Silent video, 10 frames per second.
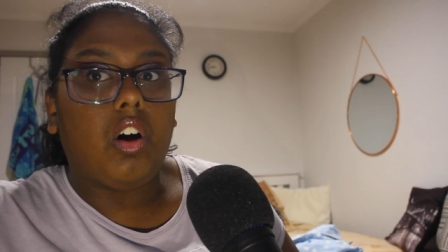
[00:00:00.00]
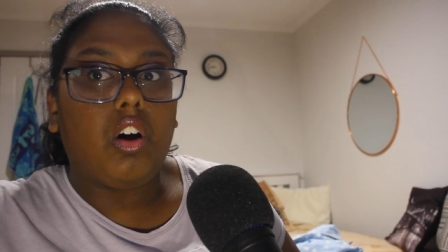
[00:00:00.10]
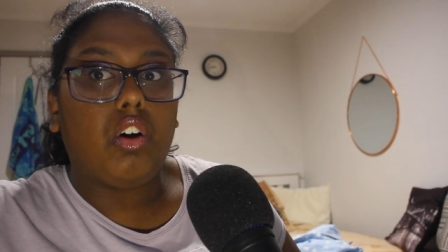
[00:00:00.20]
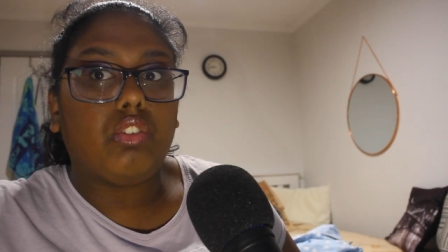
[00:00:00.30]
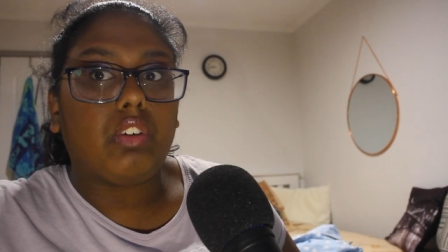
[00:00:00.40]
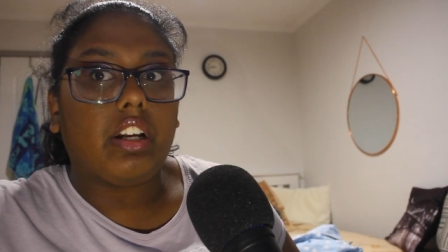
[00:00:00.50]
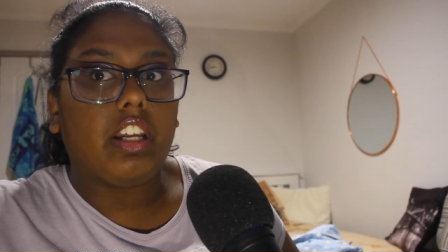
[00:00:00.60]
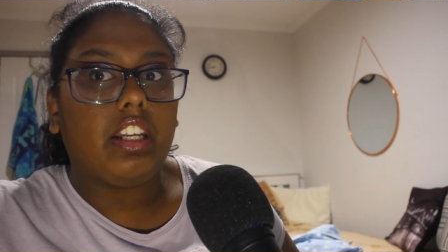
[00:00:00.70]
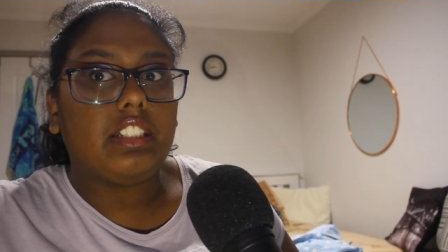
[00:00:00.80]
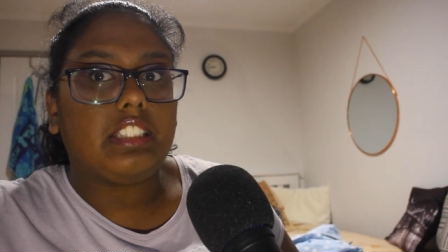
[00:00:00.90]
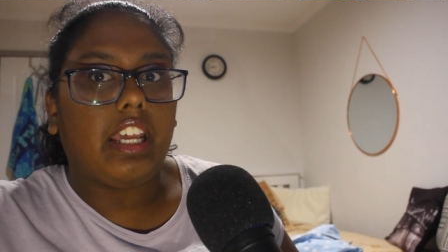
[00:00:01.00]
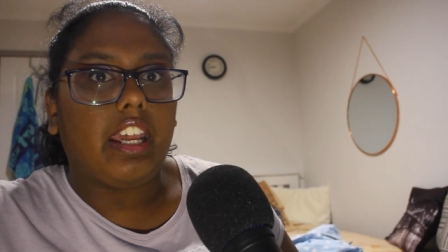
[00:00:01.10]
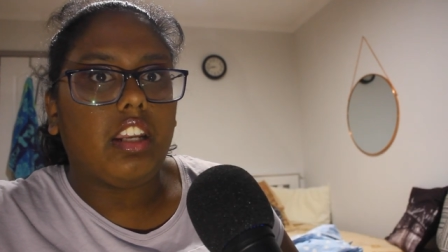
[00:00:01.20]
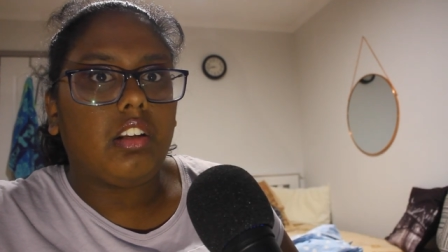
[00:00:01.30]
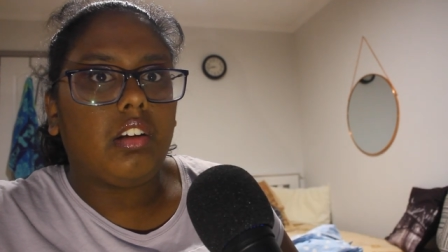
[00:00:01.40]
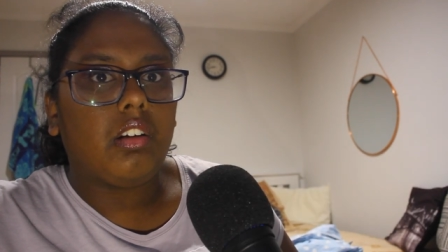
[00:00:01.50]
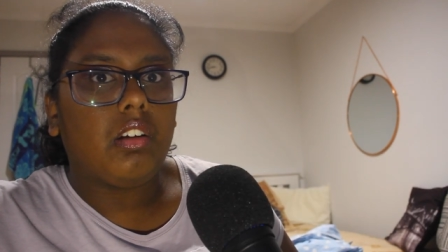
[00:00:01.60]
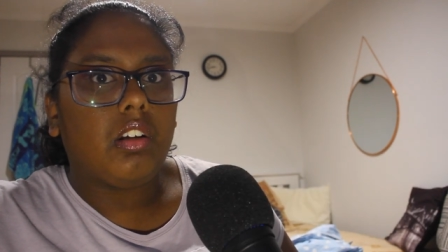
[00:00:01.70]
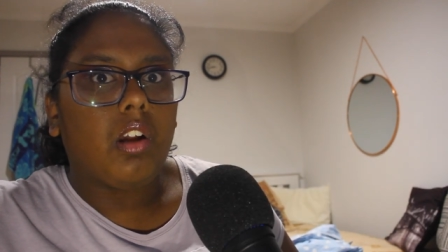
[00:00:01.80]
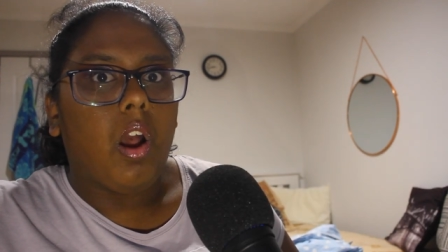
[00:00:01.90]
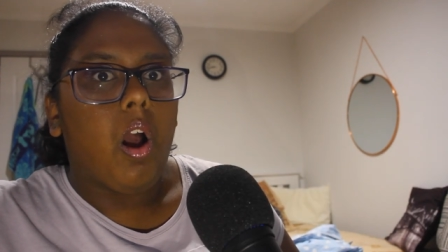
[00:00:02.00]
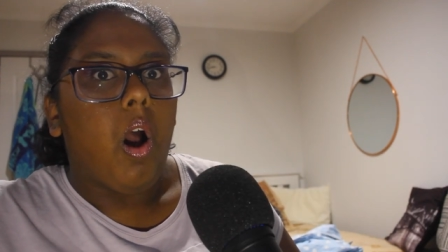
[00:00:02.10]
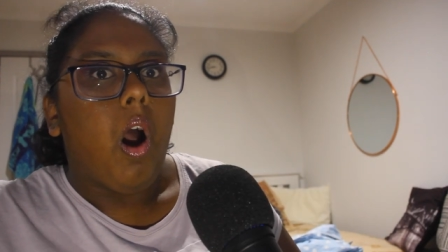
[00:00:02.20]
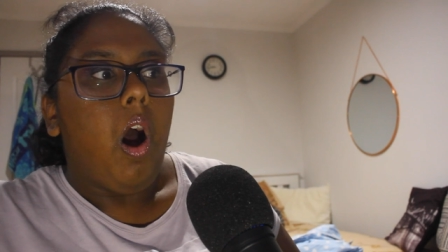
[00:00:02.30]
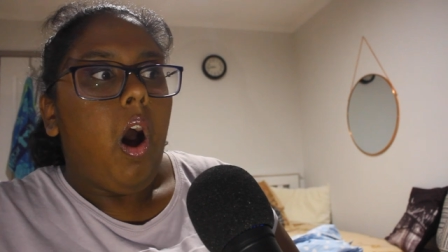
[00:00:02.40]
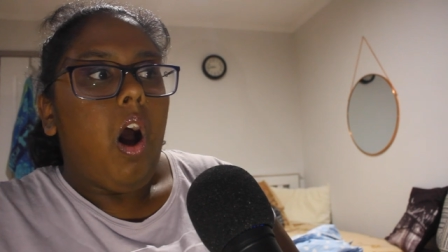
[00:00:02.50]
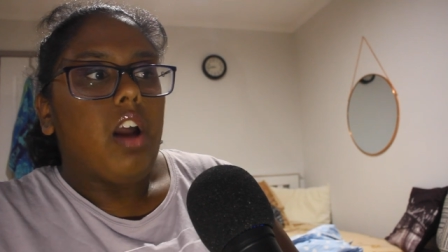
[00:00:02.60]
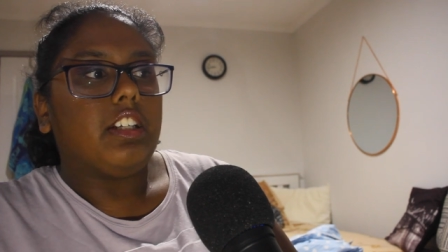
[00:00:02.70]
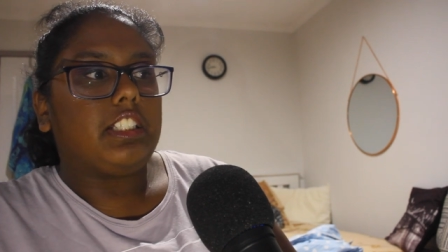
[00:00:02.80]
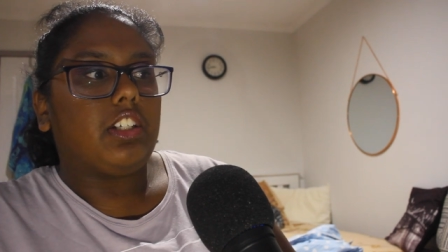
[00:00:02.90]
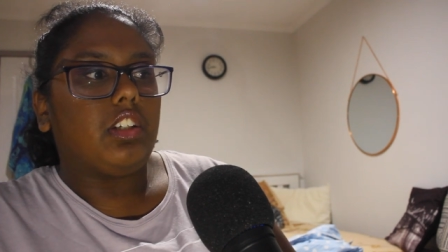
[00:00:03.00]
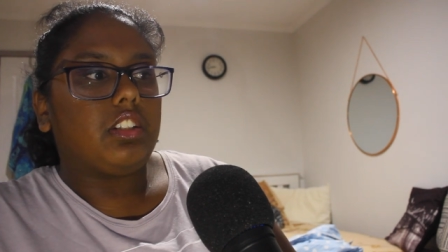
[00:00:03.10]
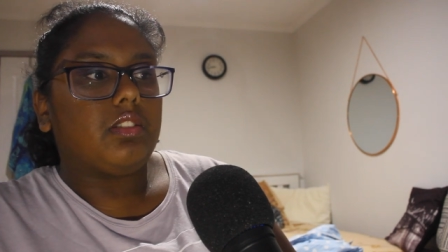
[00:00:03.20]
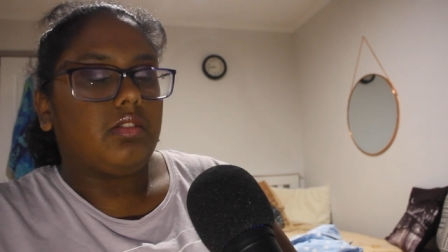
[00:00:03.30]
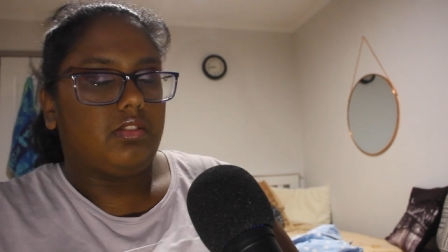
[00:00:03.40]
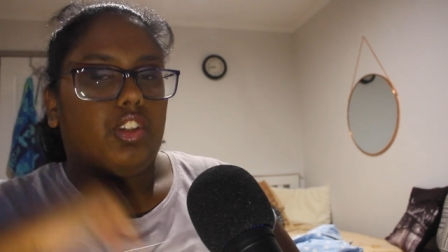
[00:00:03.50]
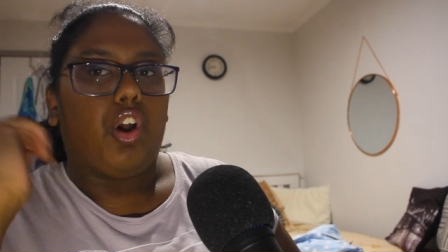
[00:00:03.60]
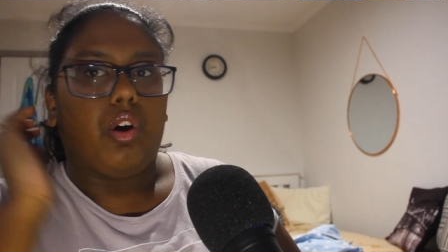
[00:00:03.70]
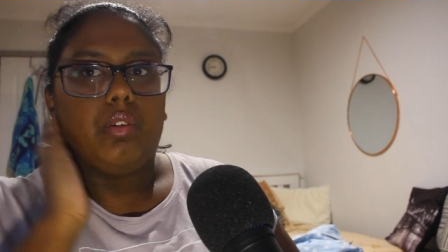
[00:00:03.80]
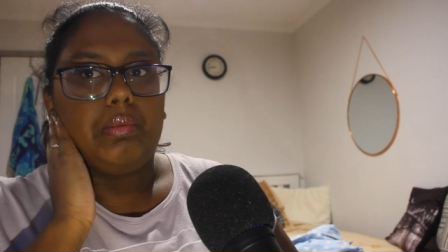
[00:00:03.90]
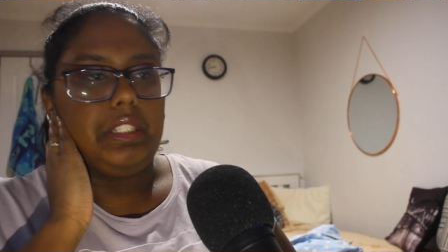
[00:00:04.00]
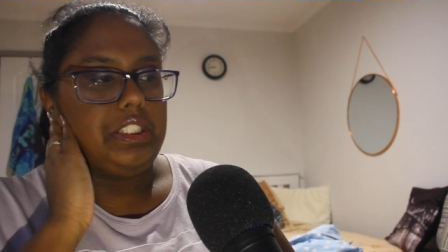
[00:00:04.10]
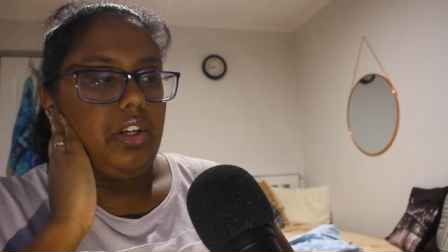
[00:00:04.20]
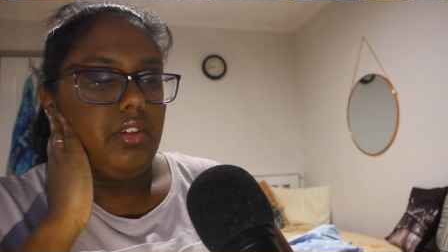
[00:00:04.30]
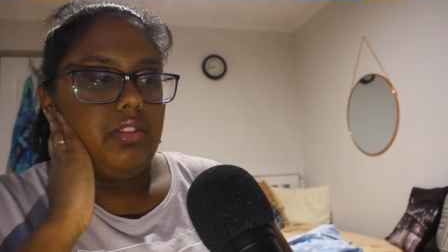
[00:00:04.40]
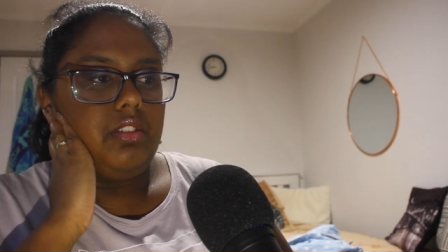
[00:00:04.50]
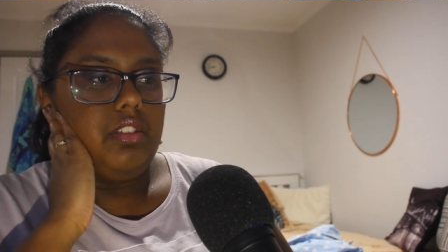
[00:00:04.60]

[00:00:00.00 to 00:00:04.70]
Oh, Wrecker hit his head? Is he gonna... No, please don't.